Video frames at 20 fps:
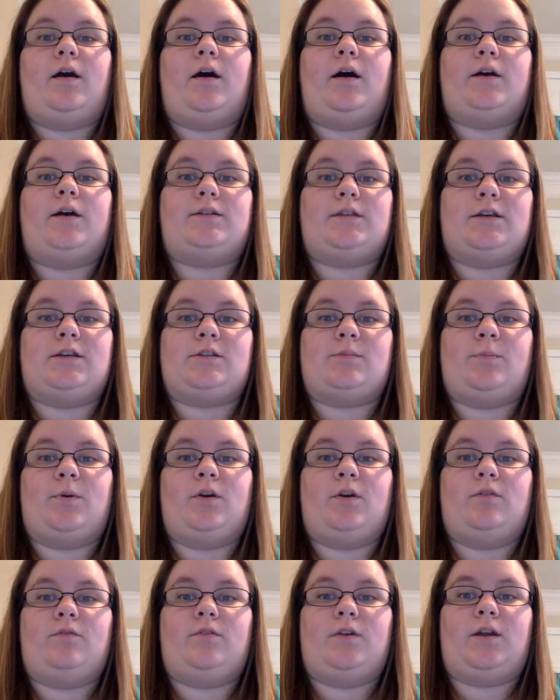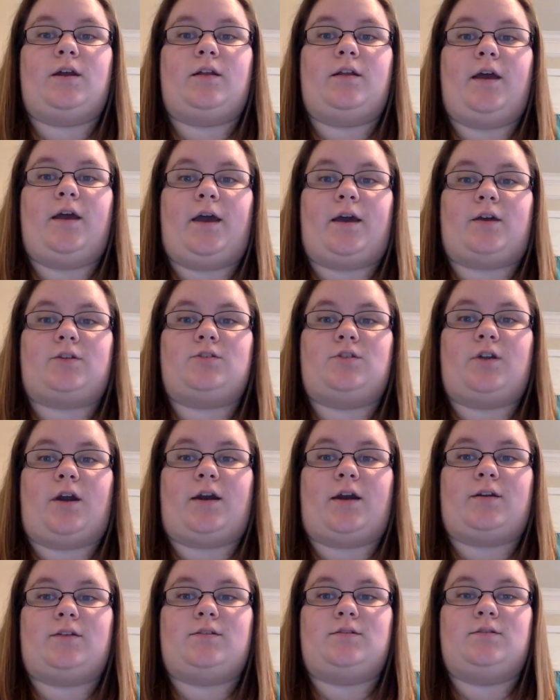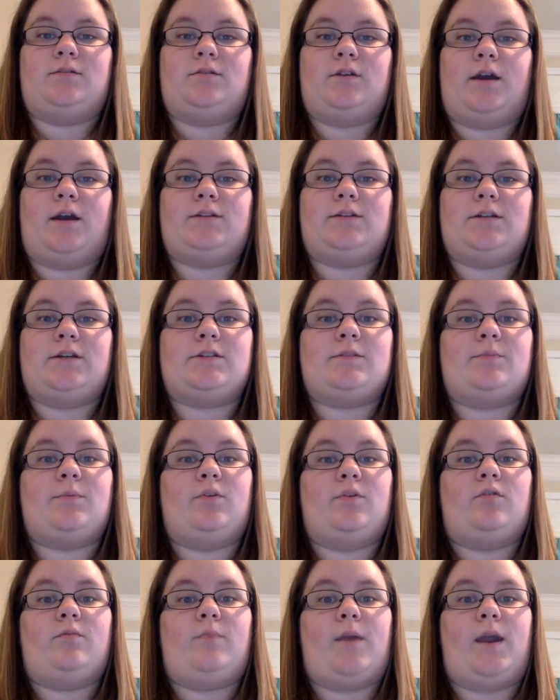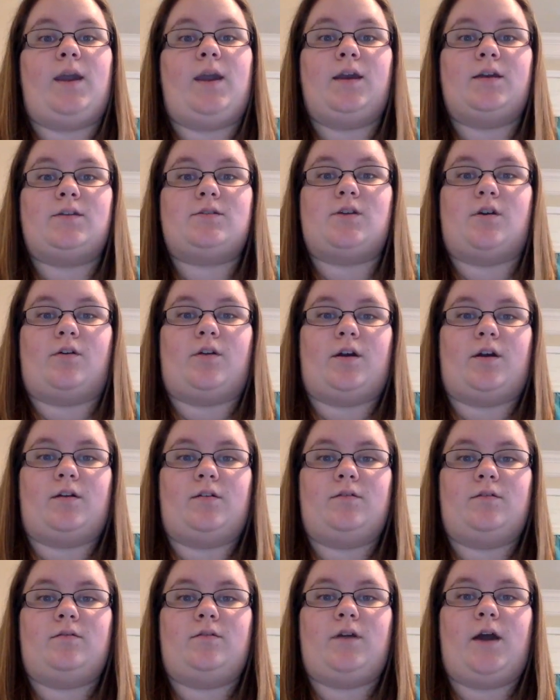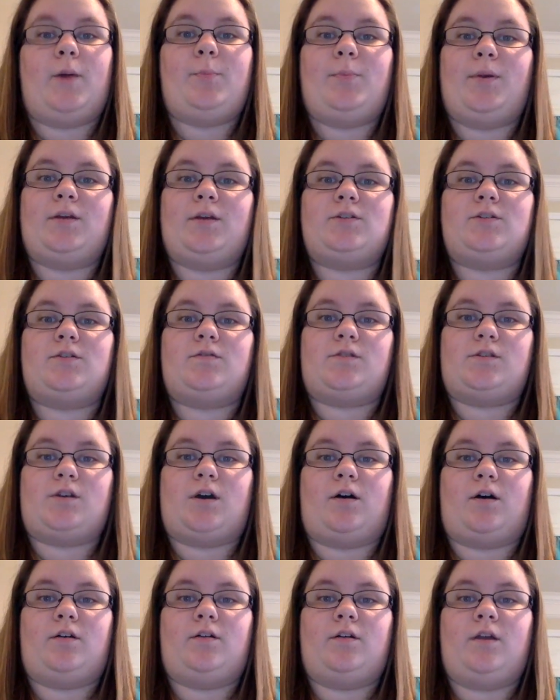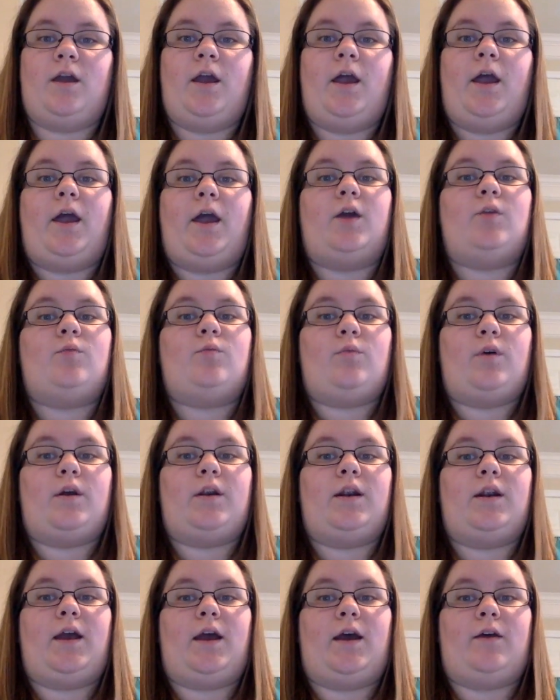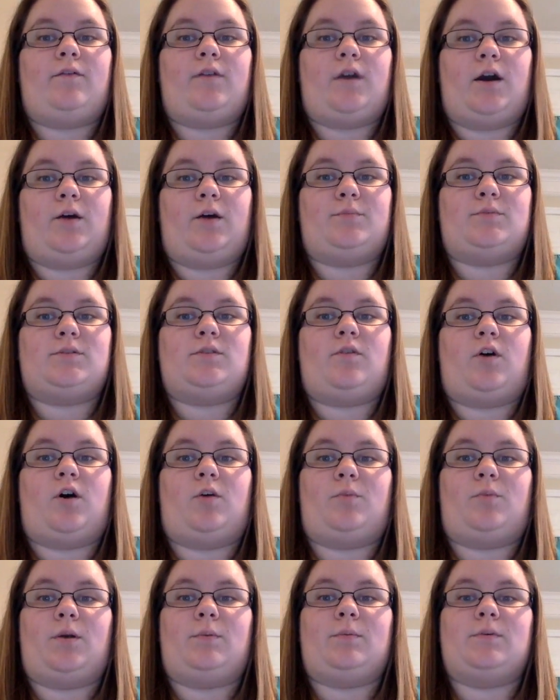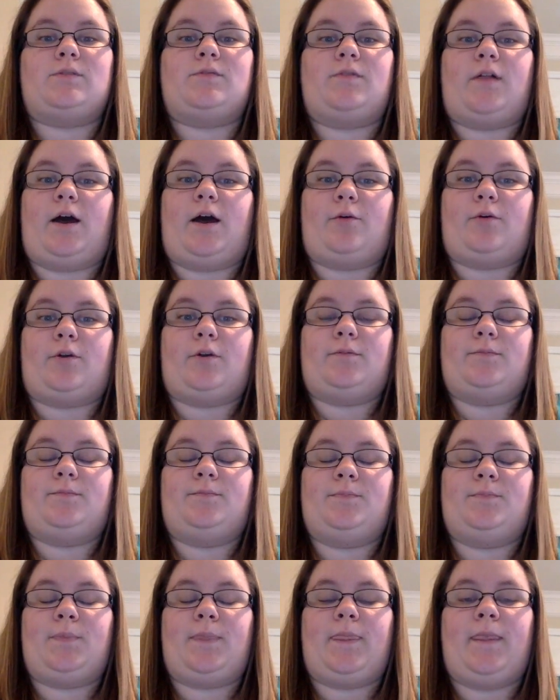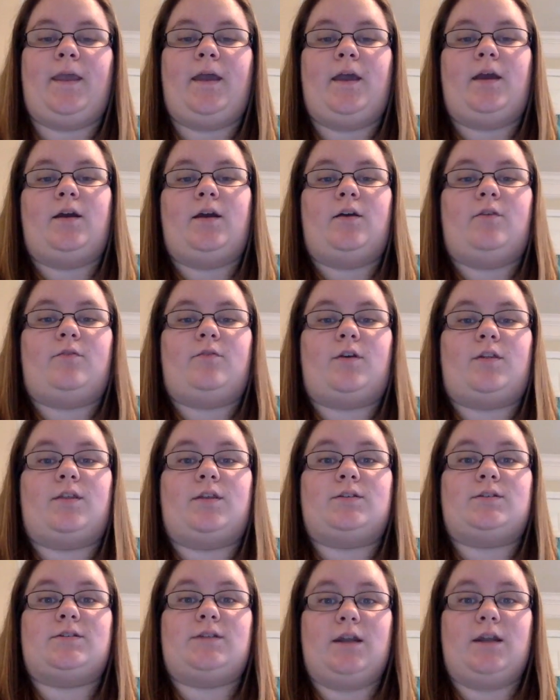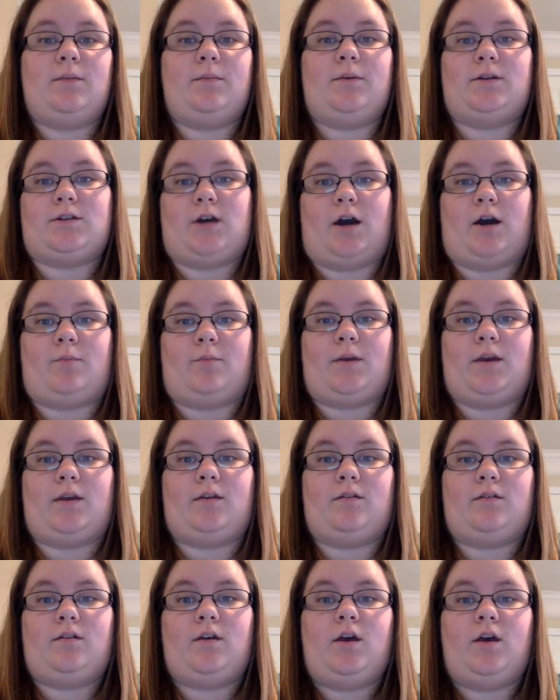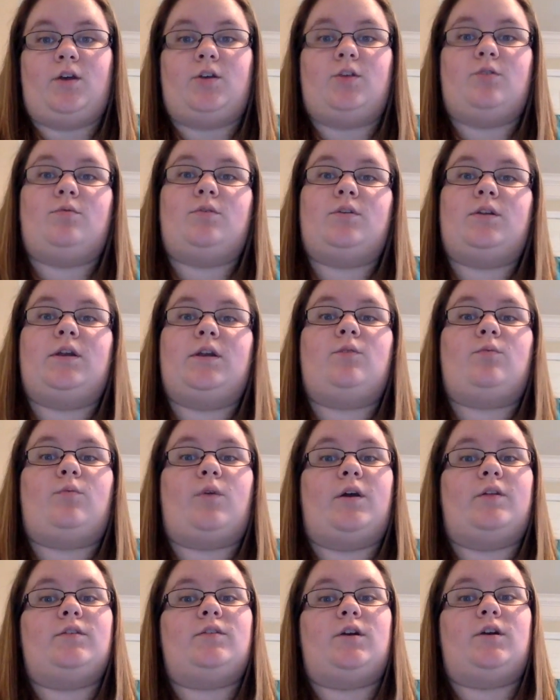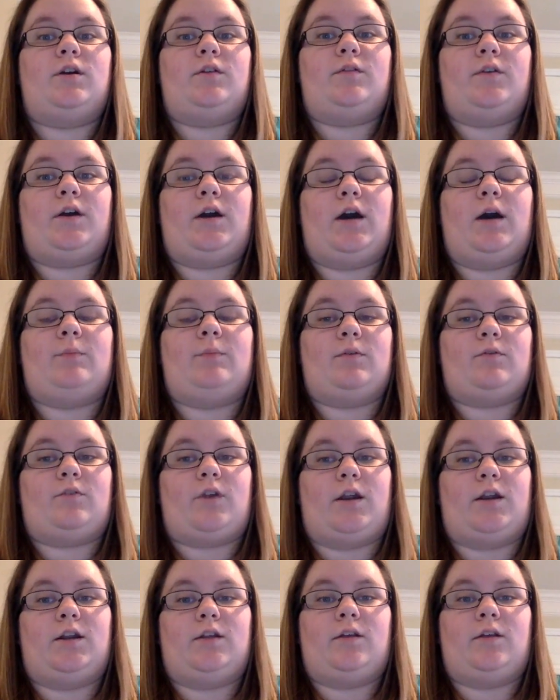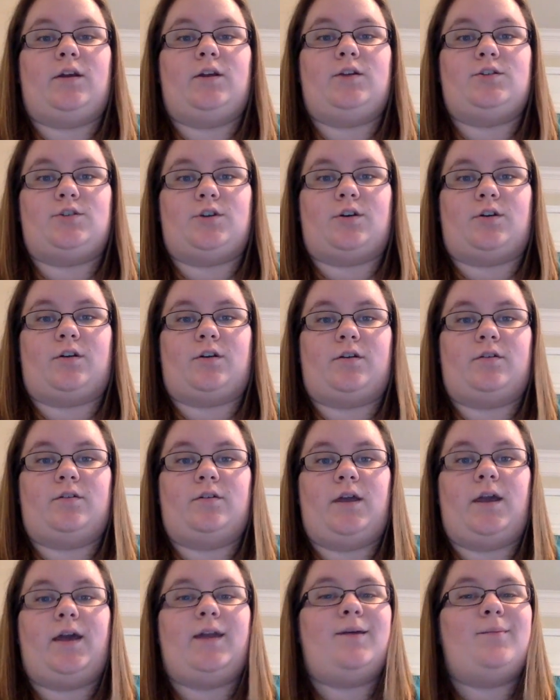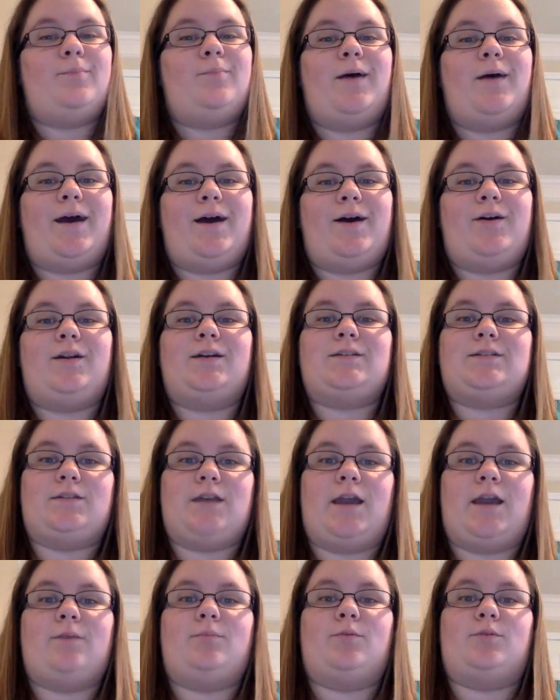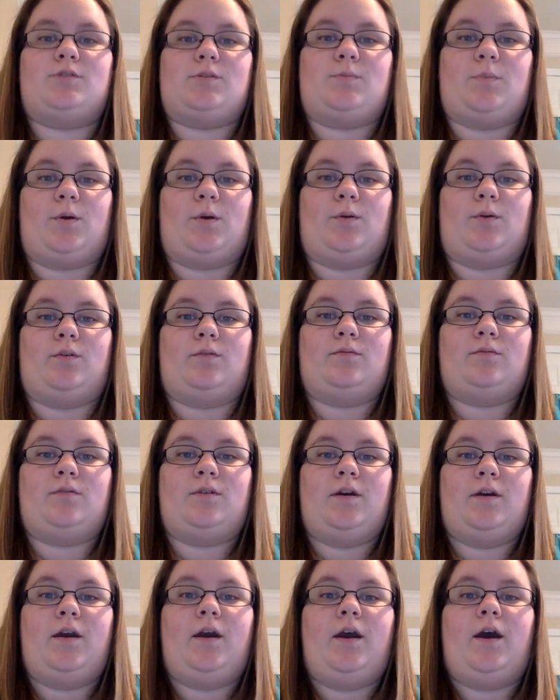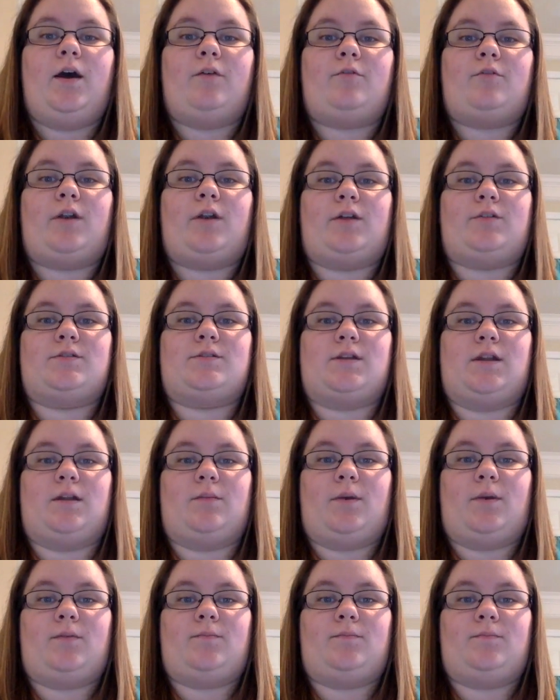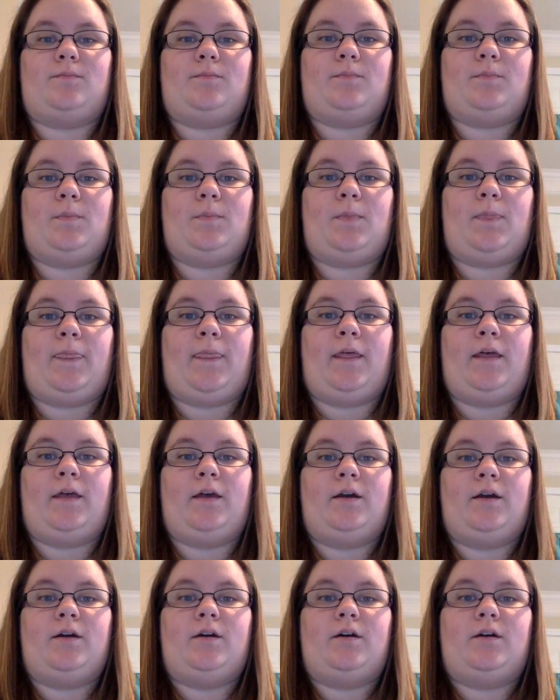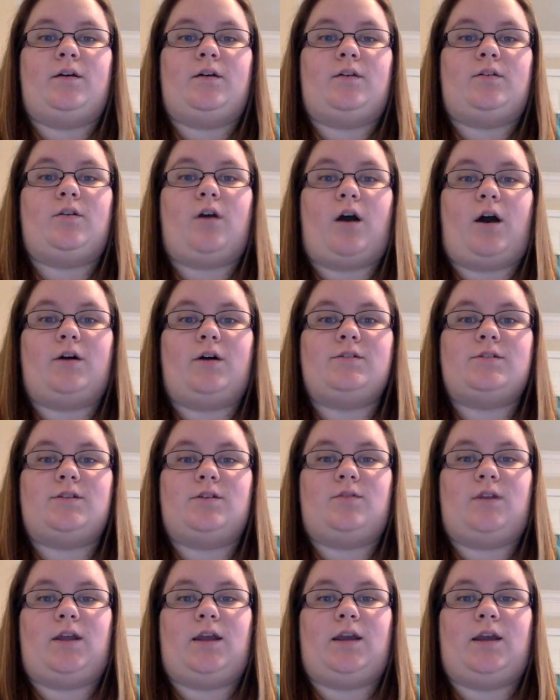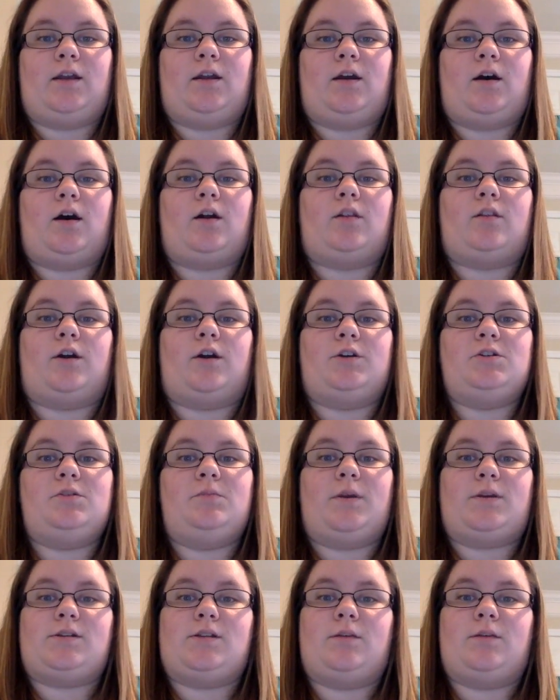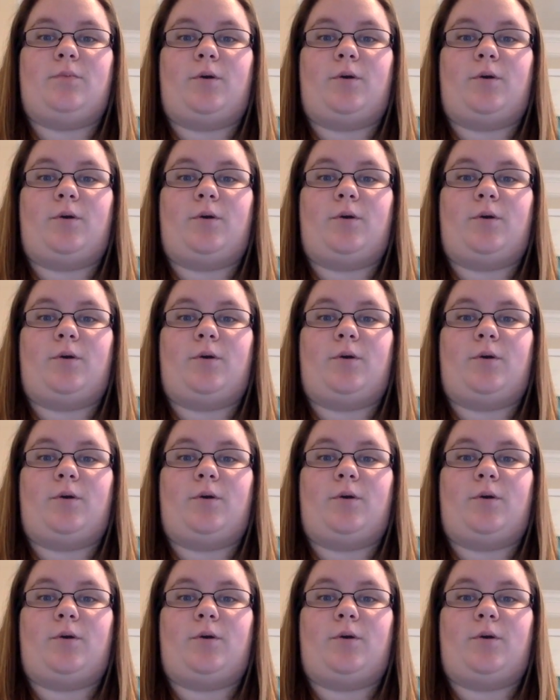a teaspoon of vanilla extract, a teaspoon of baking soda, a pinch of salt, and 1½ cups of all-purpose flour. For the cinnamon topping, you will need 1/3 of a cup of granulated sugar and about a tablespoon of ground cinnamon. You'll also need a large mixing